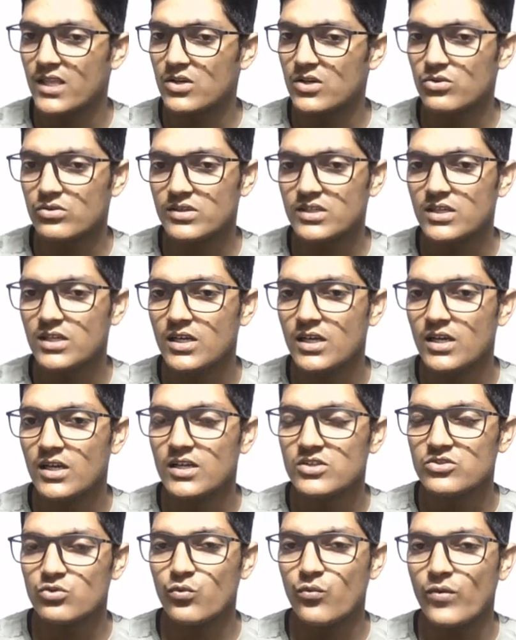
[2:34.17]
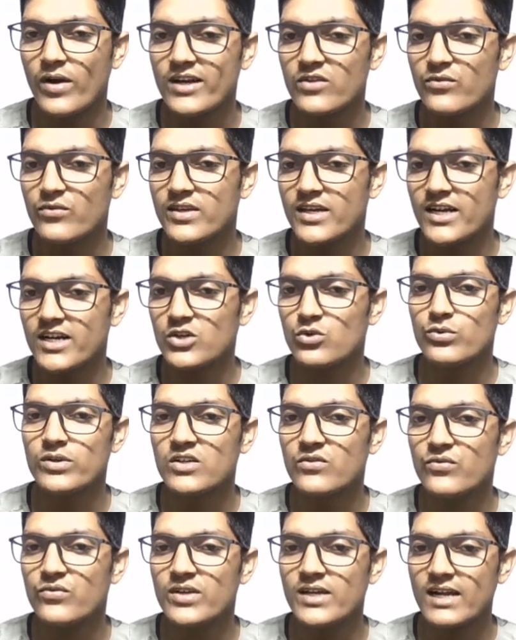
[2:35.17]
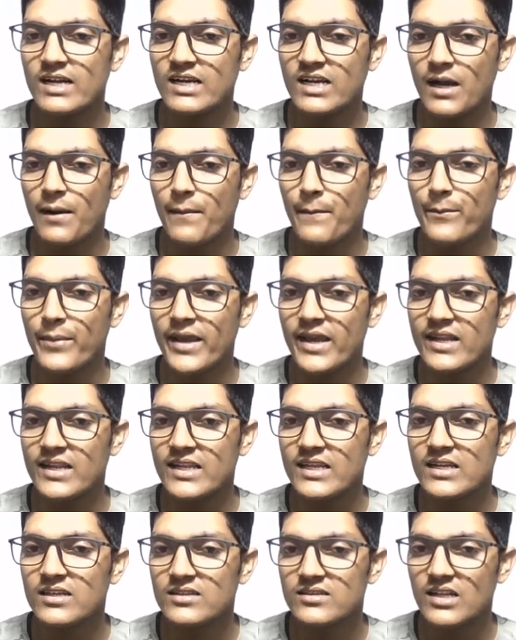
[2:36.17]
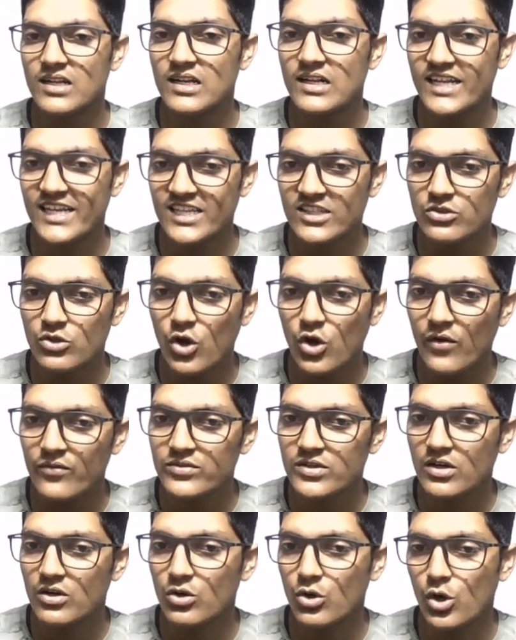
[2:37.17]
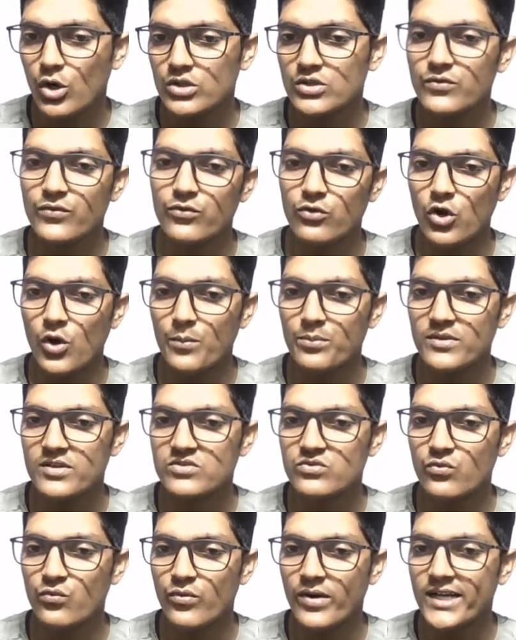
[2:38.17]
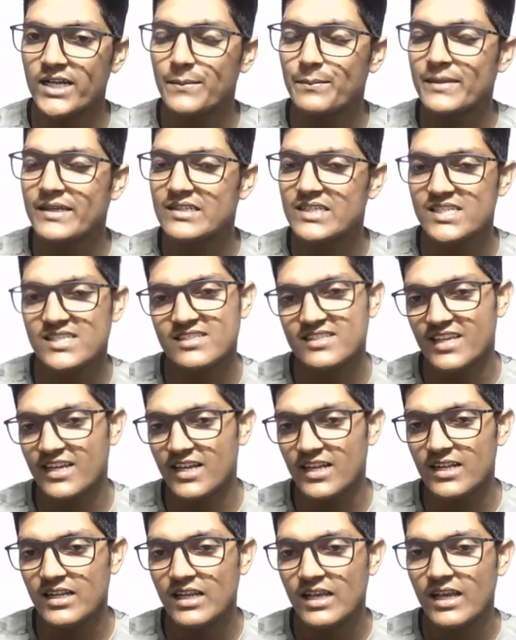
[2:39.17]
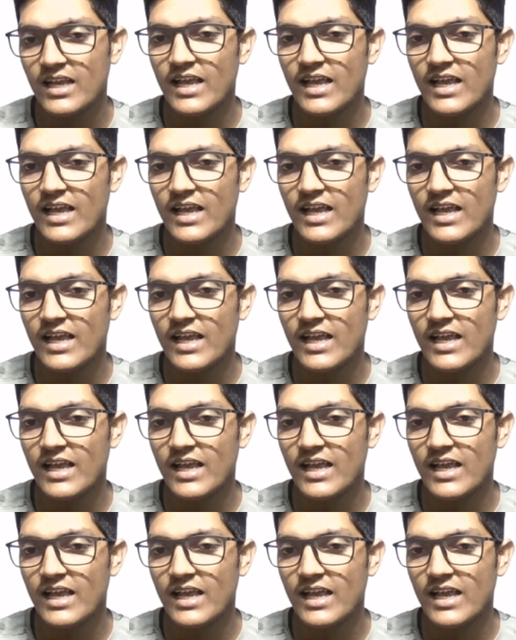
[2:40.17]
Okay, so what we are doing, we are comparing the length of the cloth from this 1 meter scale,